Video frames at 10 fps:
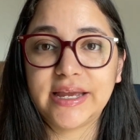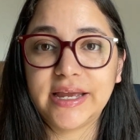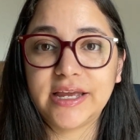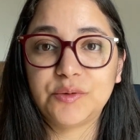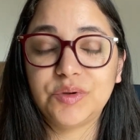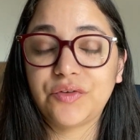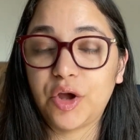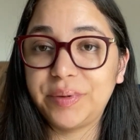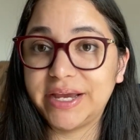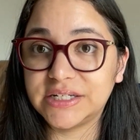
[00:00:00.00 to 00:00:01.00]
and we've
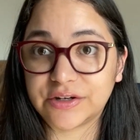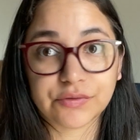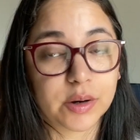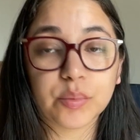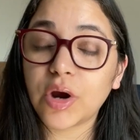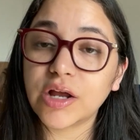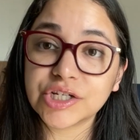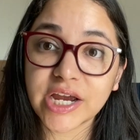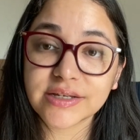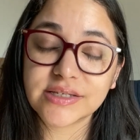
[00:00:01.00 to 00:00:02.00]
all picked different
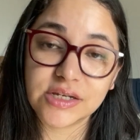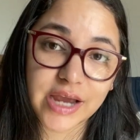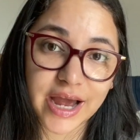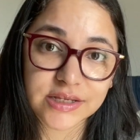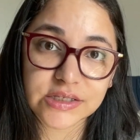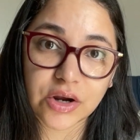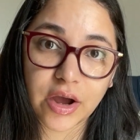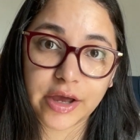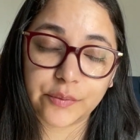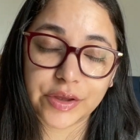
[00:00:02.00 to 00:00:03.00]
projects to cast
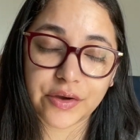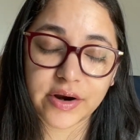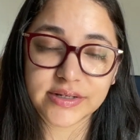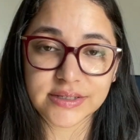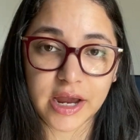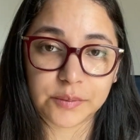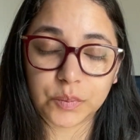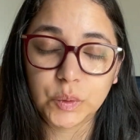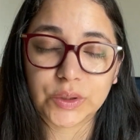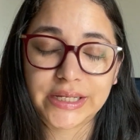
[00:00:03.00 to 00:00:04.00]
on with our assigned
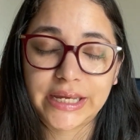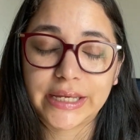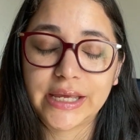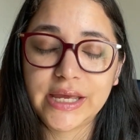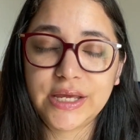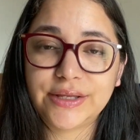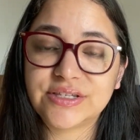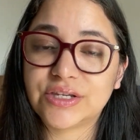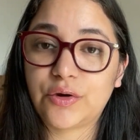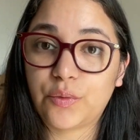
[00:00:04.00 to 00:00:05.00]
pulling, and
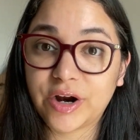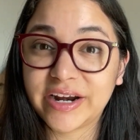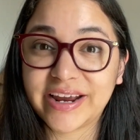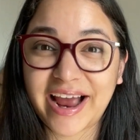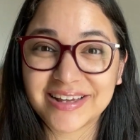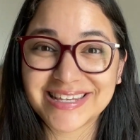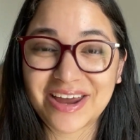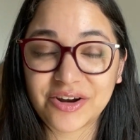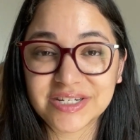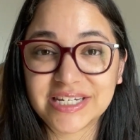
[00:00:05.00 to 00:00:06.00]
so we're going to cast
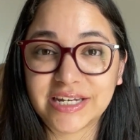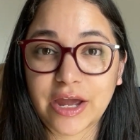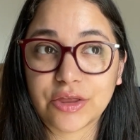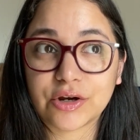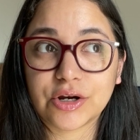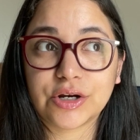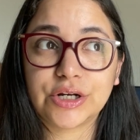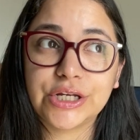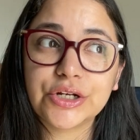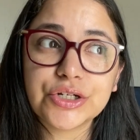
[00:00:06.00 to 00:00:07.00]
that on together
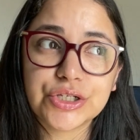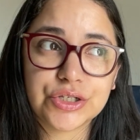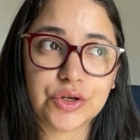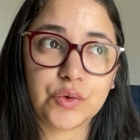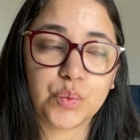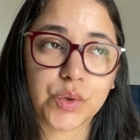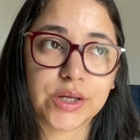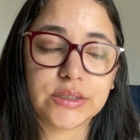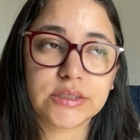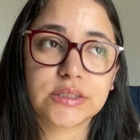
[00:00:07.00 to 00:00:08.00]
here soon
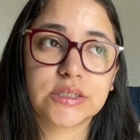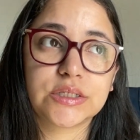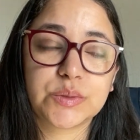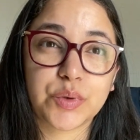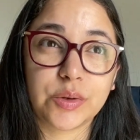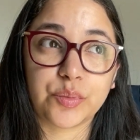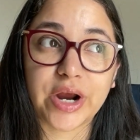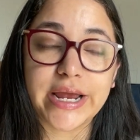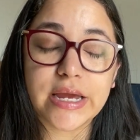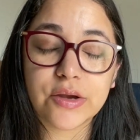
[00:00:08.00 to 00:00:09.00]
once spring
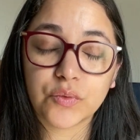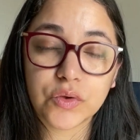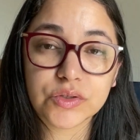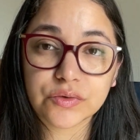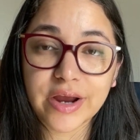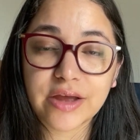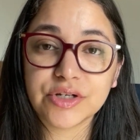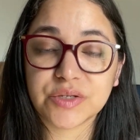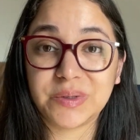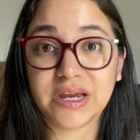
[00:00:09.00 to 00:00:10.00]
break rolls around,
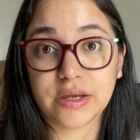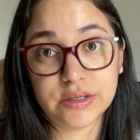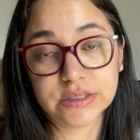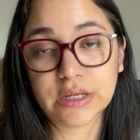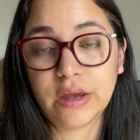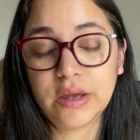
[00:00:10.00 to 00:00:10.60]
just because